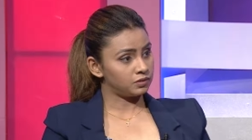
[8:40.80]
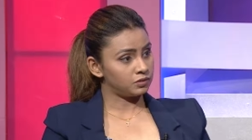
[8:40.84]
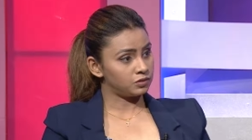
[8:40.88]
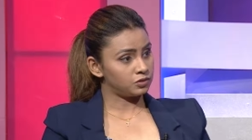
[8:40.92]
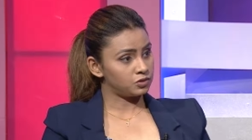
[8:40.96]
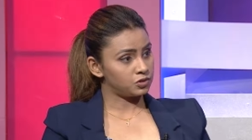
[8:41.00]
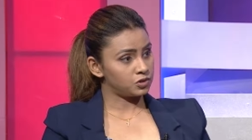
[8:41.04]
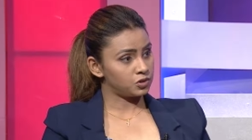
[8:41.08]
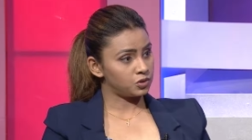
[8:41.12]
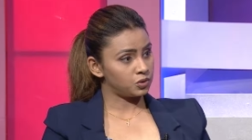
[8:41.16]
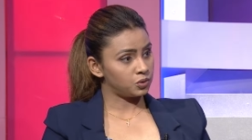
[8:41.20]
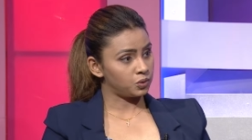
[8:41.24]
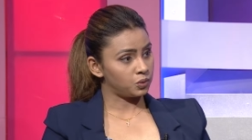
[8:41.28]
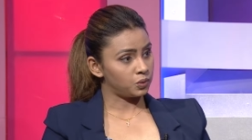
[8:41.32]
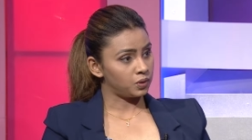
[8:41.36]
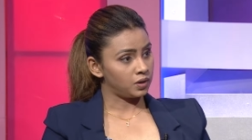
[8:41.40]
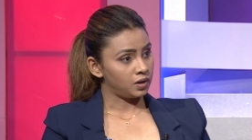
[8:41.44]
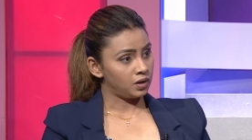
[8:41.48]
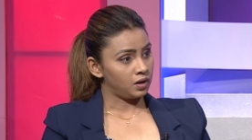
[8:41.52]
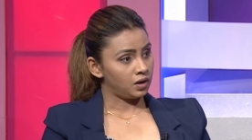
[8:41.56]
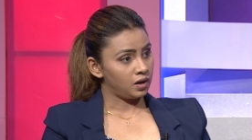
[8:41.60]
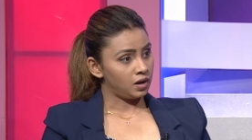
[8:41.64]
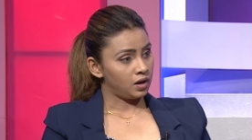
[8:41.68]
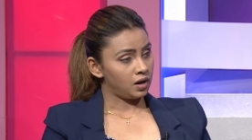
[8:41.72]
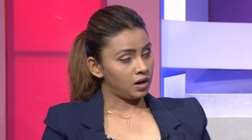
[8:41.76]
yes. true.
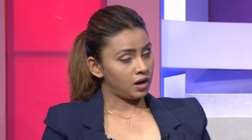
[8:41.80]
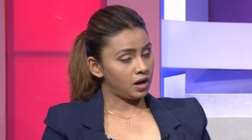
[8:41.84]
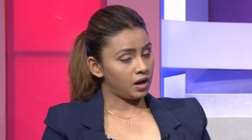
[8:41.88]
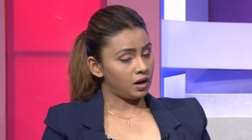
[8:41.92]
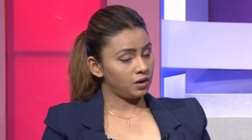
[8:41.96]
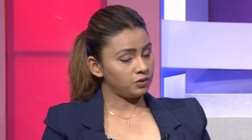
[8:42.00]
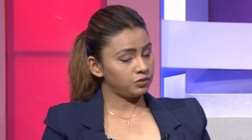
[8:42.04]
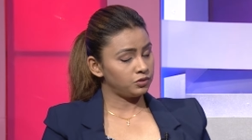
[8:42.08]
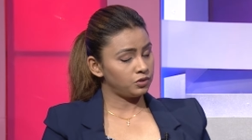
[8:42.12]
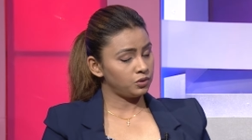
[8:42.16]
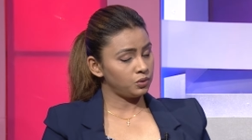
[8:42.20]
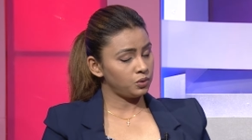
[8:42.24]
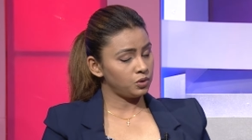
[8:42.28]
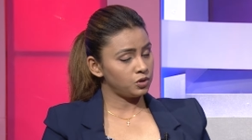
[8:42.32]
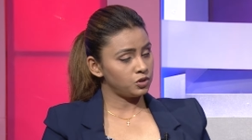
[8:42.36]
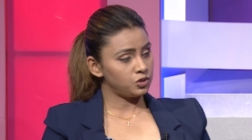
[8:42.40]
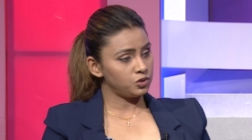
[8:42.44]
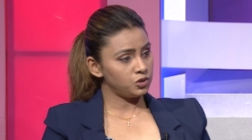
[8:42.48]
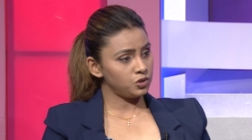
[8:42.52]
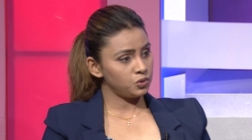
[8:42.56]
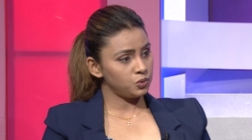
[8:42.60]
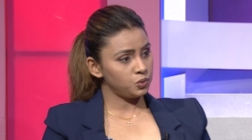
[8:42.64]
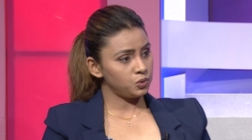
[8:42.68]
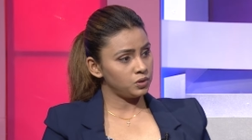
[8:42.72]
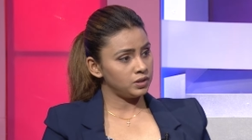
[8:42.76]
Uh, so do
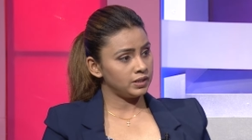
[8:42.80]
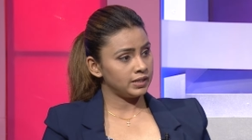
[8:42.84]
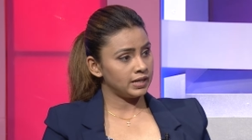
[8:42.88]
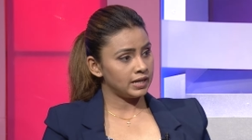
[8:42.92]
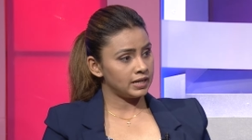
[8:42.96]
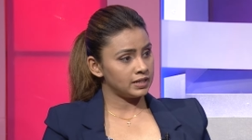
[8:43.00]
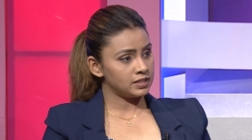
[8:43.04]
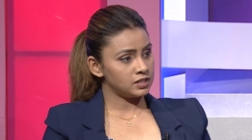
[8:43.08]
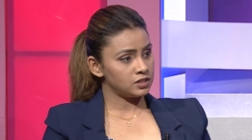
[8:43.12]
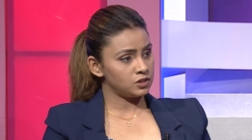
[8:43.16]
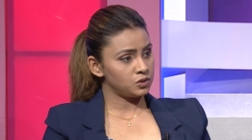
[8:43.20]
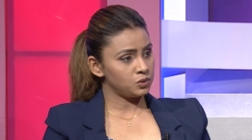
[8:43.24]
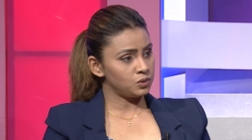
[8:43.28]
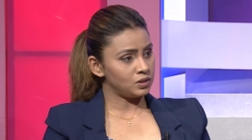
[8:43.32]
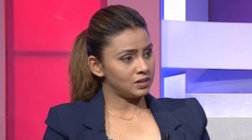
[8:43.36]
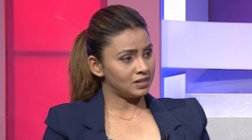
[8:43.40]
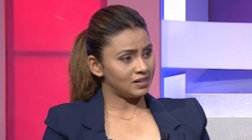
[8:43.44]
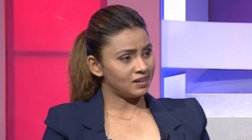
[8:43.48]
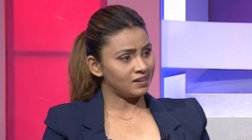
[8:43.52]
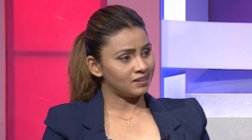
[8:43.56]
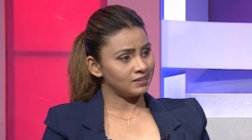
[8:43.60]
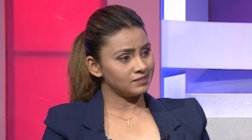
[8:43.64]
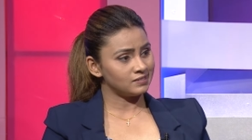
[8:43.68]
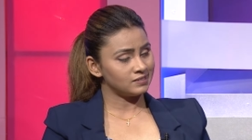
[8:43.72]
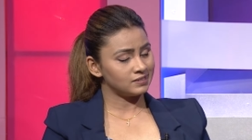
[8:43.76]
you only cater to
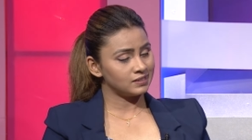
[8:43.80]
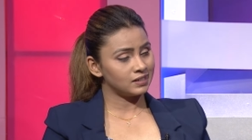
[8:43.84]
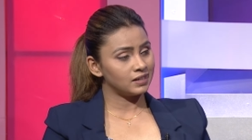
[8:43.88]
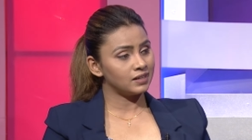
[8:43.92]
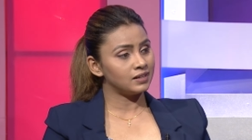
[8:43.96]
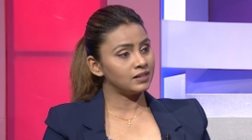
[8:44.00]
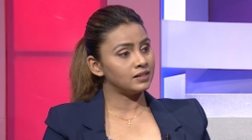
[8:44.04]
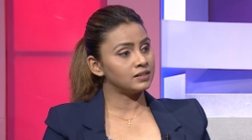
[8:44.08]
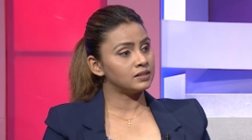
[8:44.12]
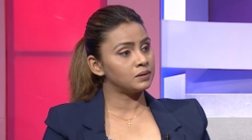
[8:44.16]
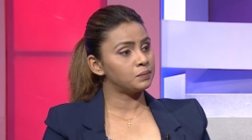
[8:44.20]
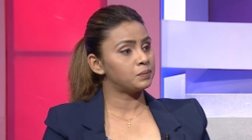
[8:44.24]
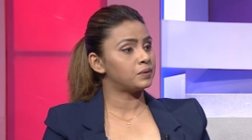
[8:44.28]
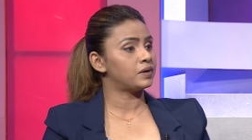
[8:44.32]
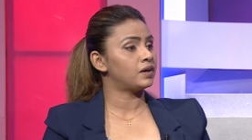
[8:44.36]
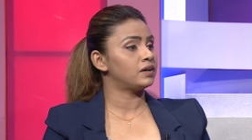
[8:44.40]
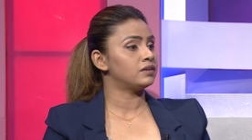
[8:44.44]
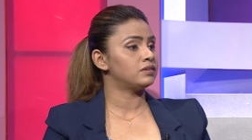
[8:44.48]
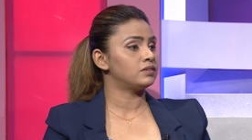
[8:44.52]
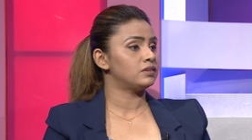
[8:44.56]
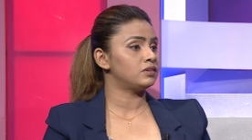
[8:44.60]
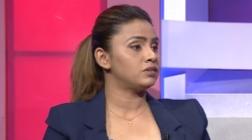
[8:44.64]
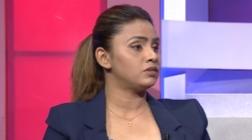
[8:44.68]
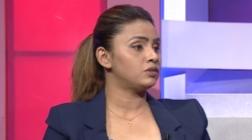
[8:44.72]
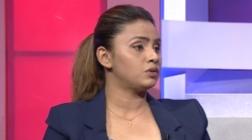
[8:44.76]
large scale
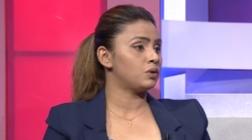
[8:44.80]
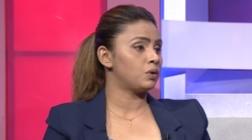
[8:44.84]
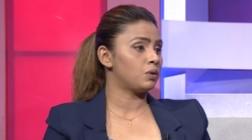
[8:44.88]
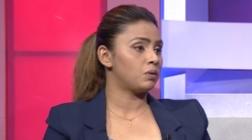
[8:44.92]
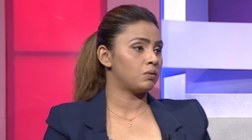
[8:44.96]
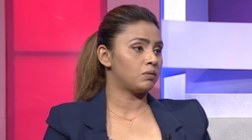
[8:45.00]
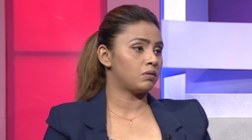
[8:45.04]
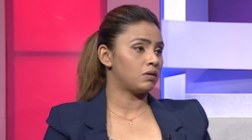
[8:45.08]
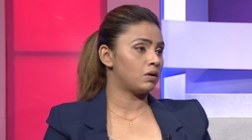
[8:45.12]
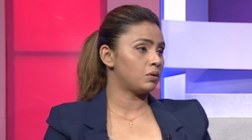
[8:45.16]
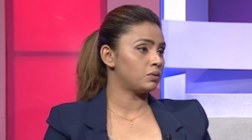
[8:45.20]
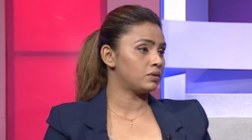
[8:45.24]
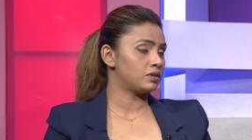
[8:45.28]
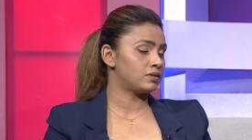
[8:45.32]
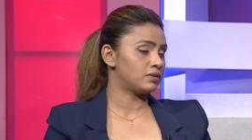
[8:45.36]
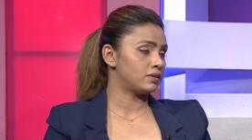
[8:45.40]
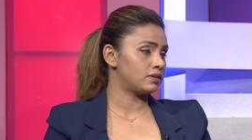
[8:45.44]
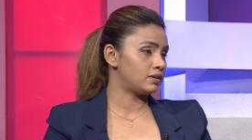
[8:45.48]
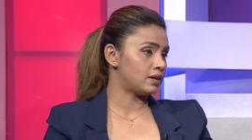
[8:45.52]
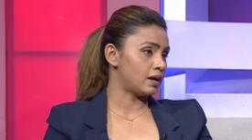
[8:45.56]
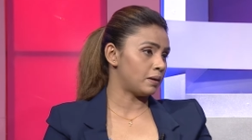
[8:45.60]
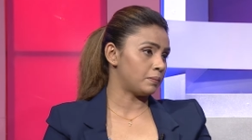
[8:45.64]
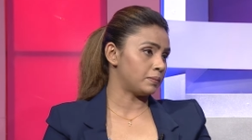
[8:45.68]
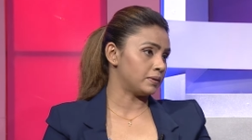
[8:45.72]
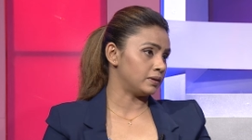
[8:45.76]
enterprises or how does
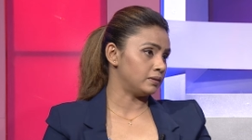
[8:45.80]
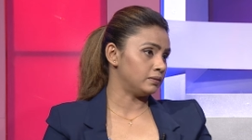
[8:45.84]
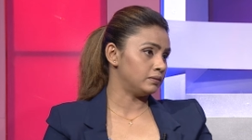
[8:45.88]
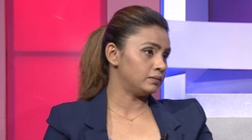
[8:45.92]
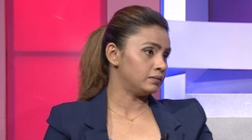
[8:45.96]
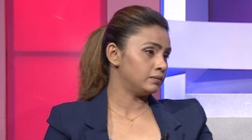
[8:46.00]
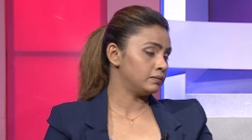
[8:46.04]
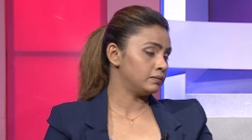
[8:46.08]
it happen?